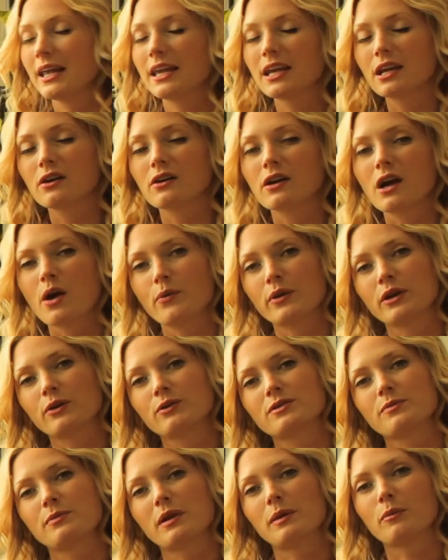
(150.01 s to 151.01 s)
Here, I want to
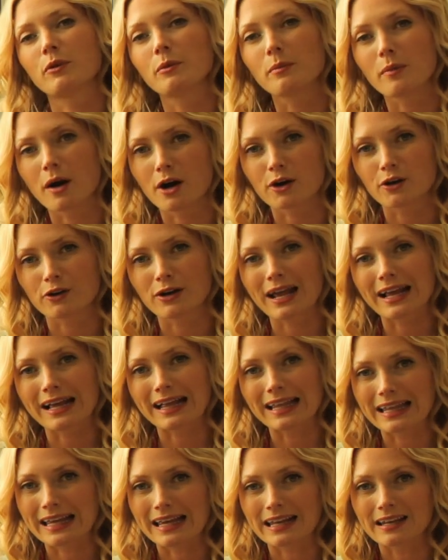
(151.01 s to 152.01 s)
do something more modern
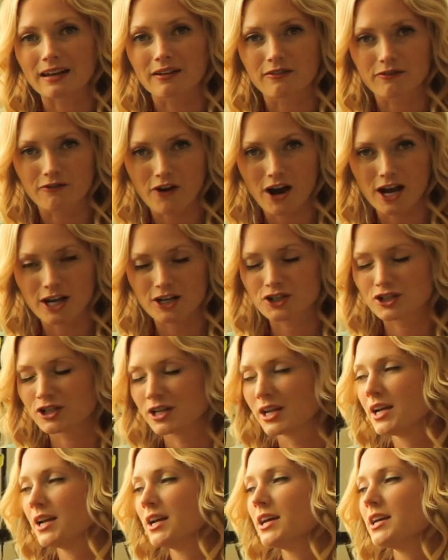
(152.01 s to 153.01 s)
and clean and fresh.